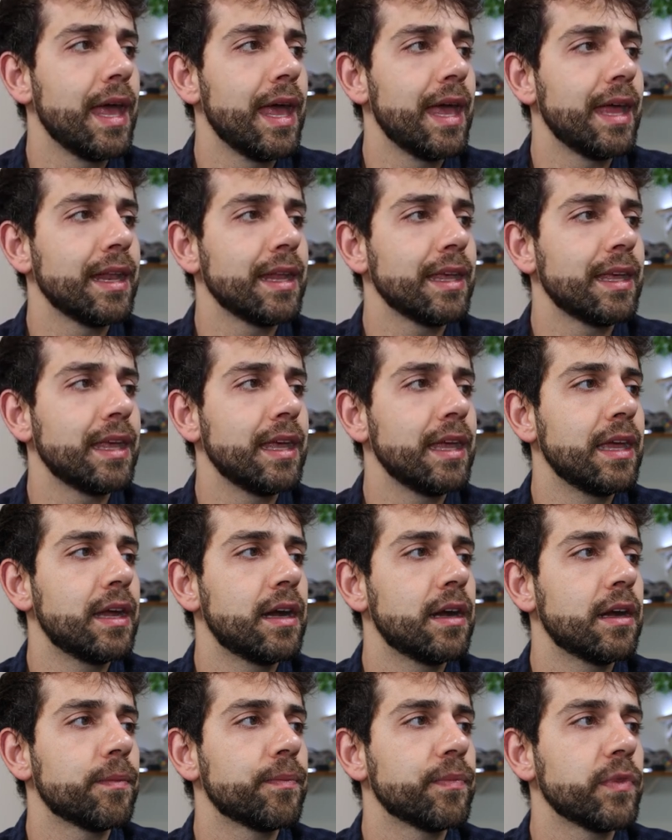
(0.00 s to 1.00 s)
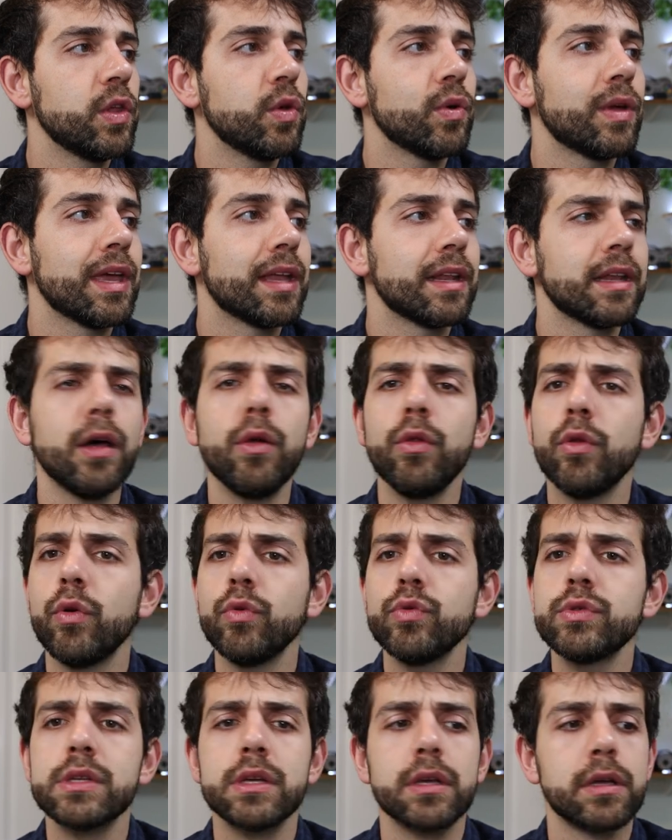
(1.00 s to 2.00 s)
and here you can
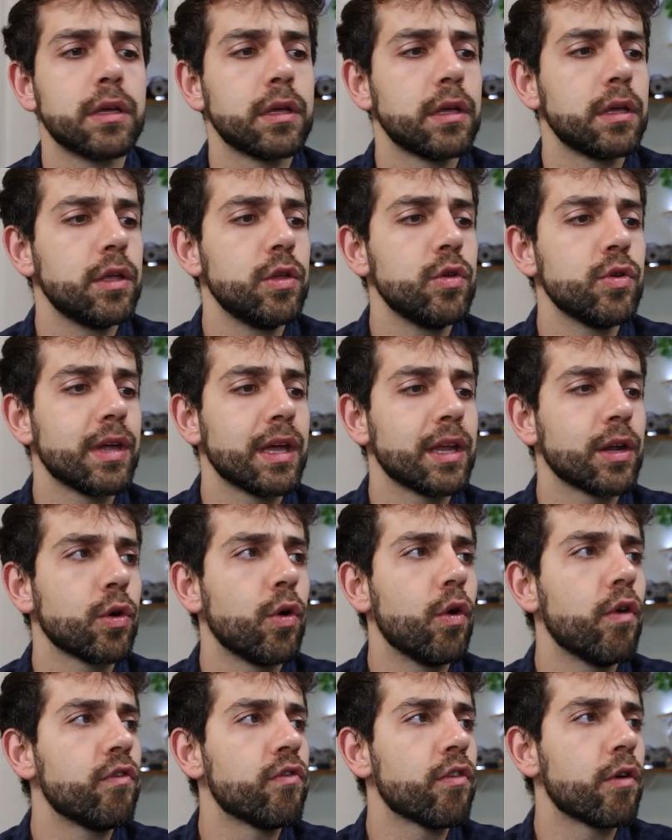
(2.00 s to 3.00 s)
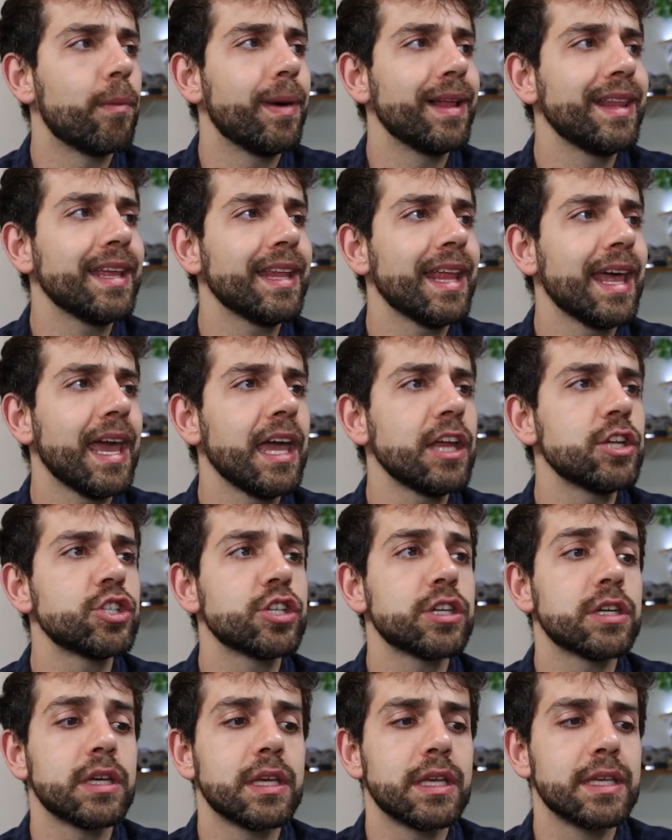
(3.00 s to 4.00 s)
download. You can go for Balena
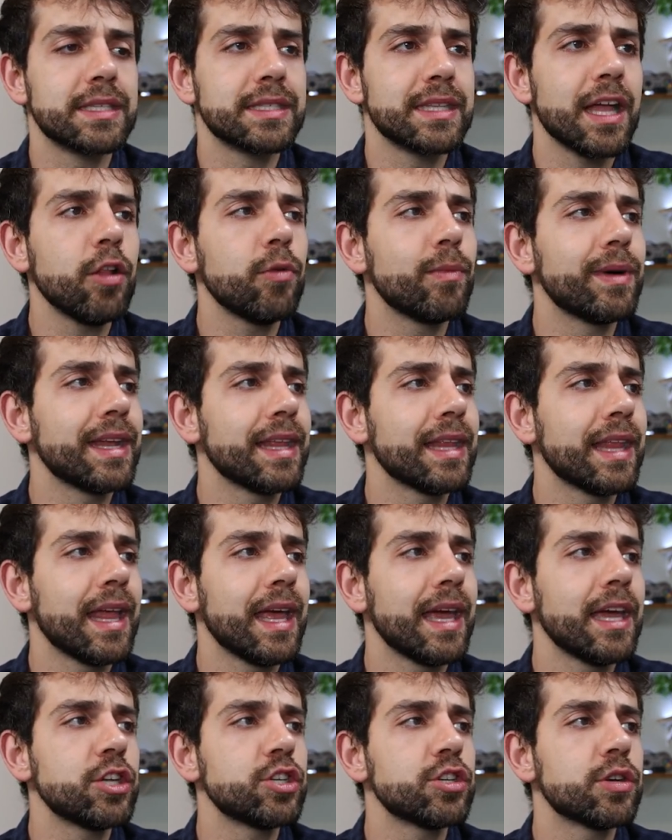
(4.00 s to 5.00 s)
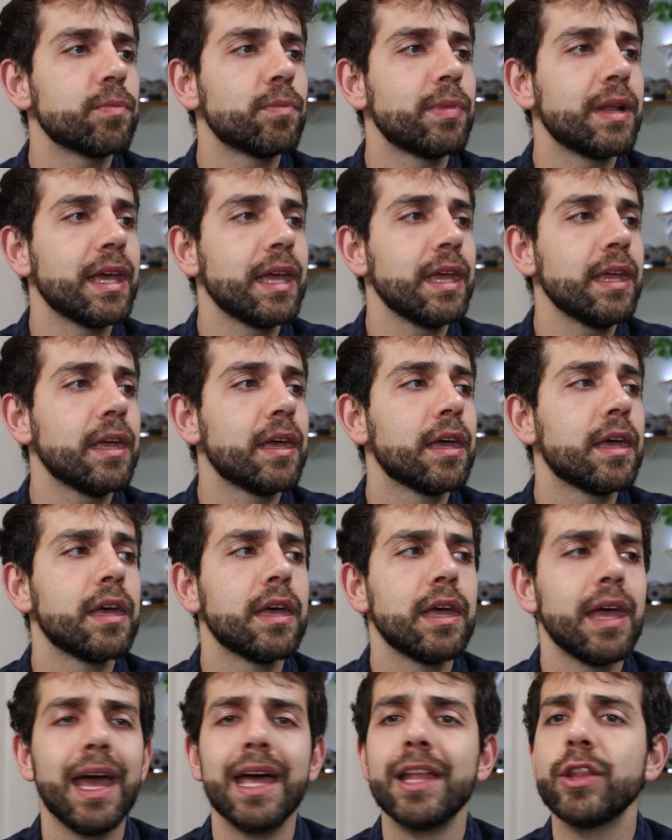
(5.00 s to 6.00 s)
Edge, install Balena Edge, play,
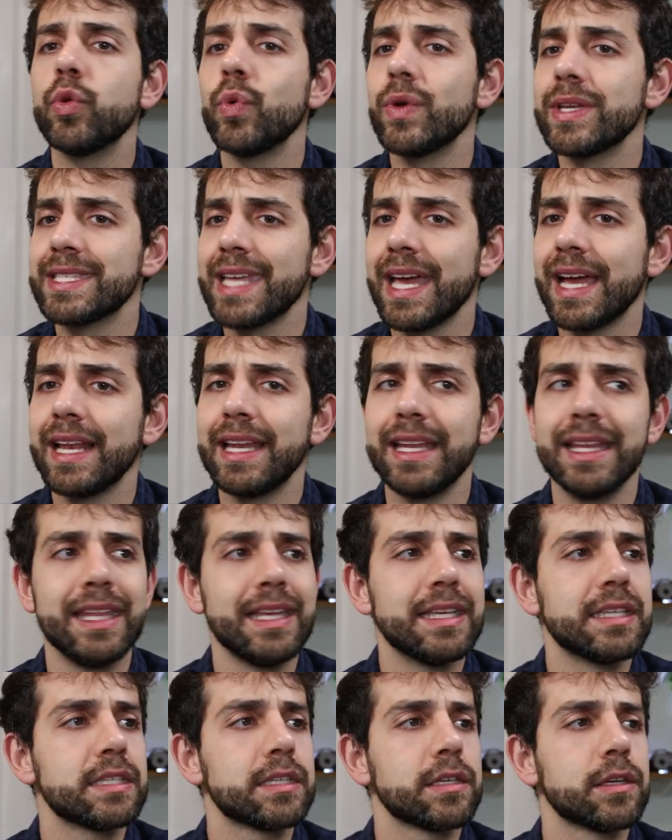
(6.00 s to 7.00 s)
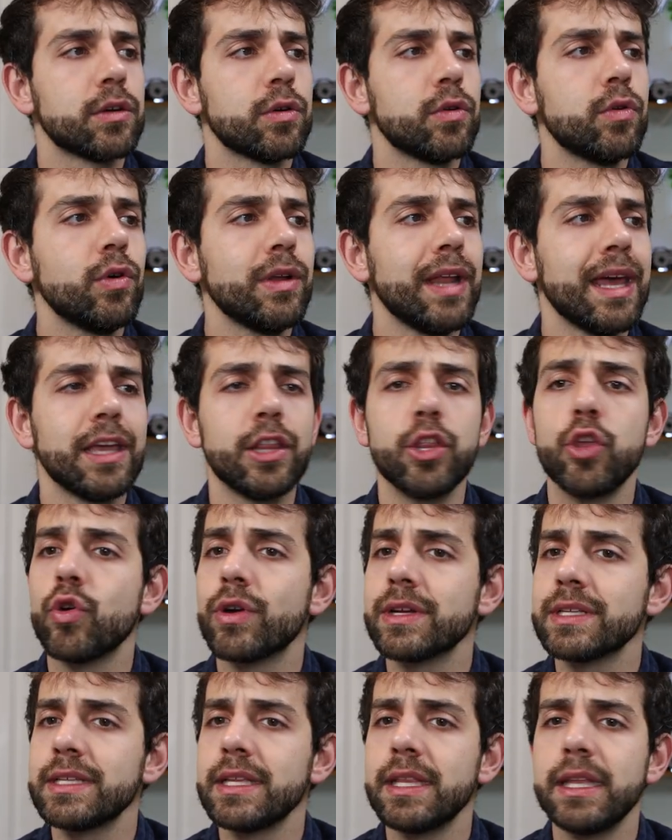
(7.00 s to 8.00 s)
and do exactly this. Connect
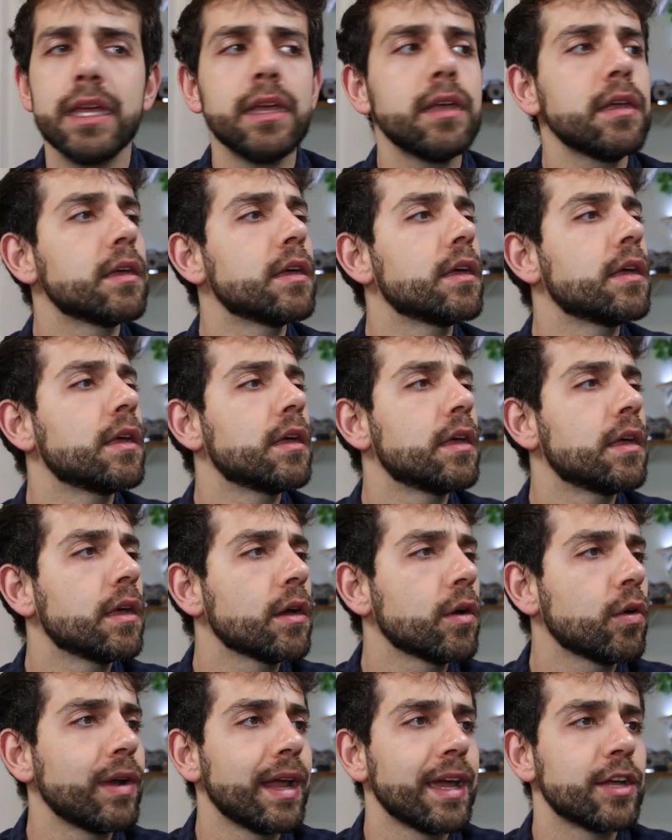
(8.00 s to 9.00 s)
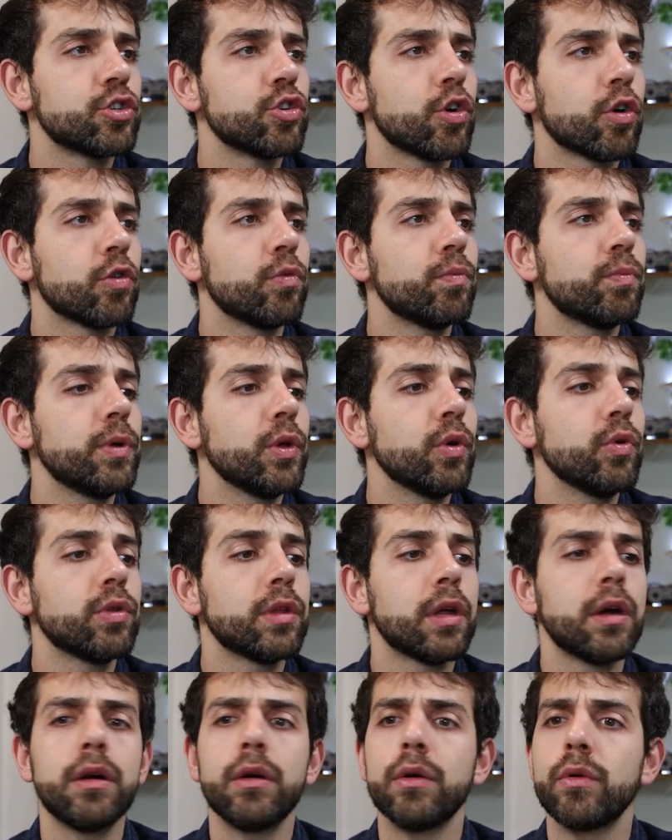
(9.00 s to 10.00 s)
your CD, connect your
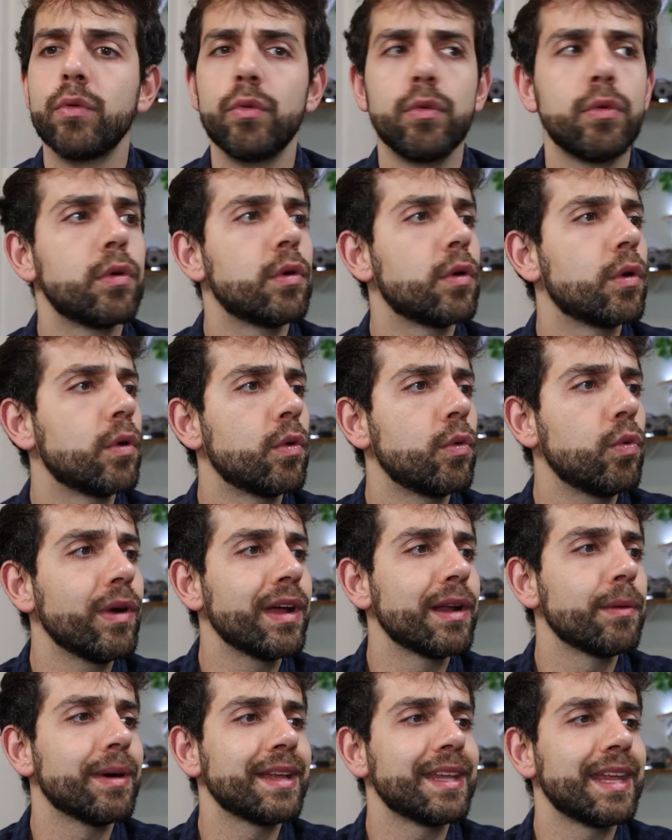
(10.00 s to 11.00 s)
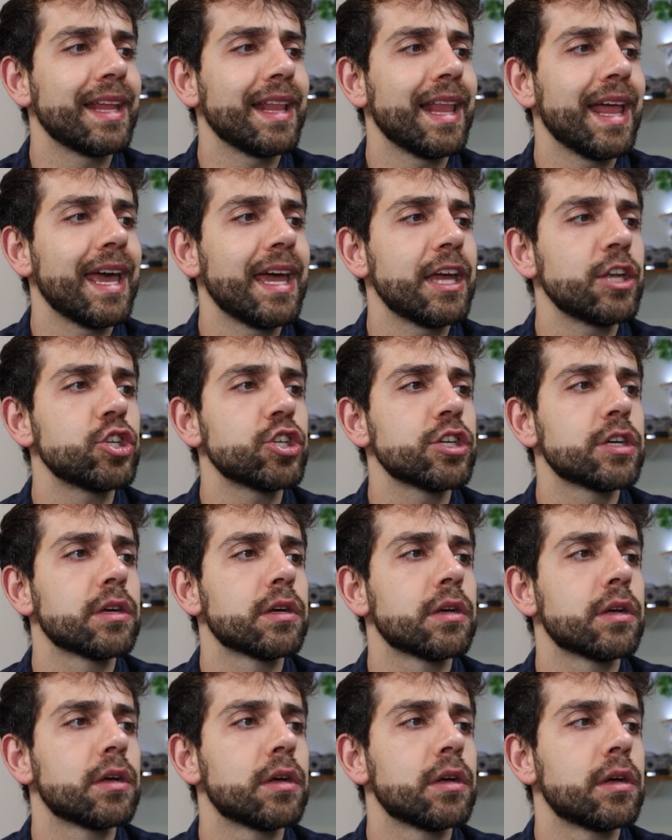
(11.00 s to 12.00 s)
computer, run Balena Edge,
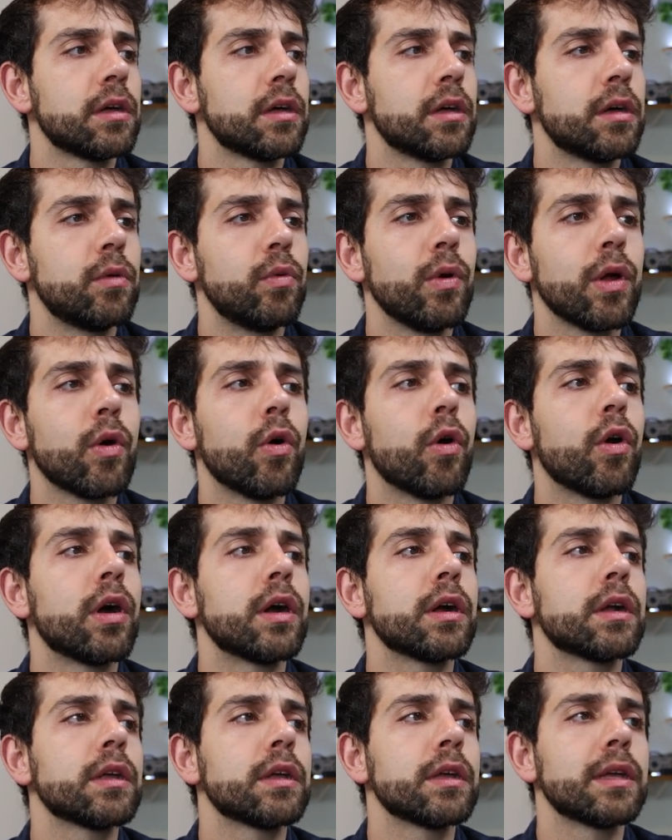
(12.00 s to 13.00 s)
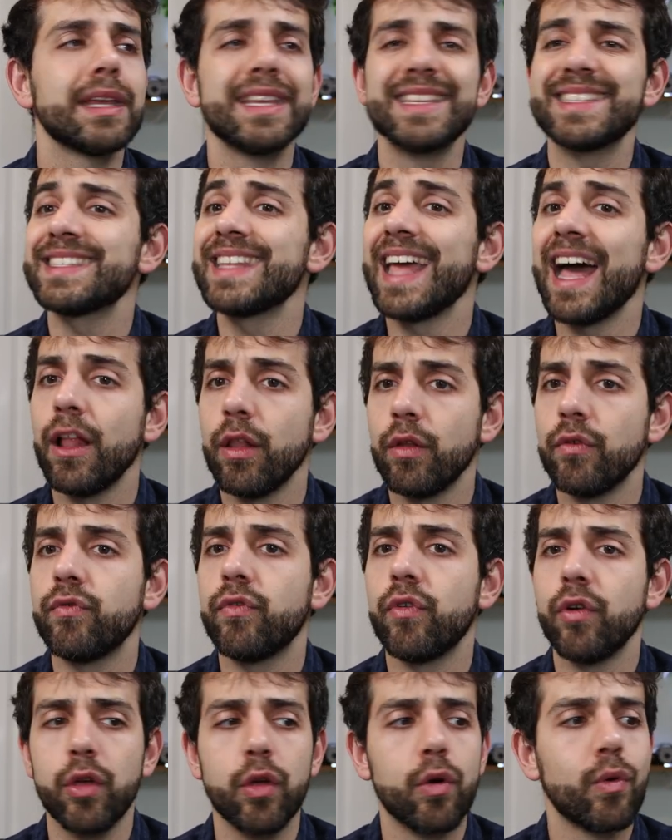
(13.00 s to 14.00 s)
record, install
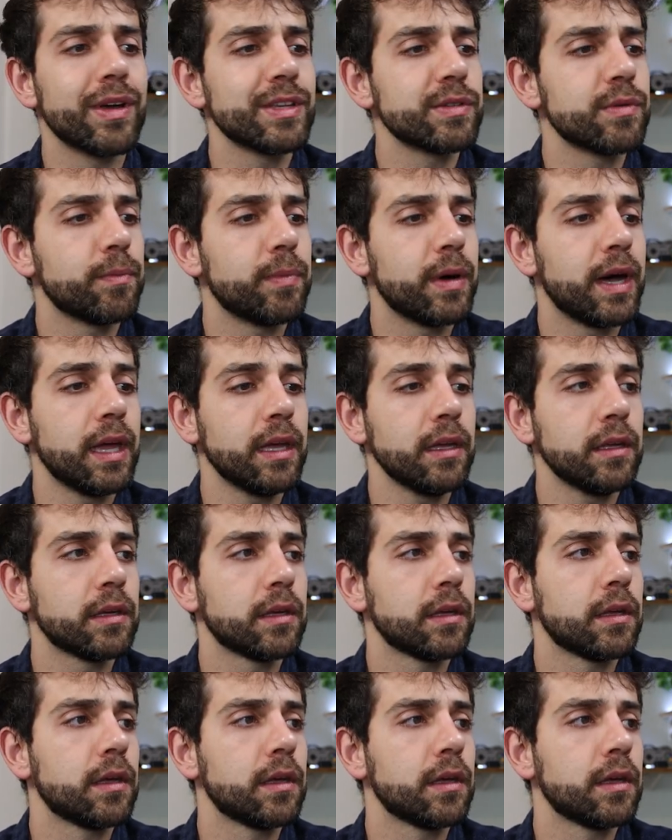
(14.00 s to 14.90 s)
for your Raspberry Pi,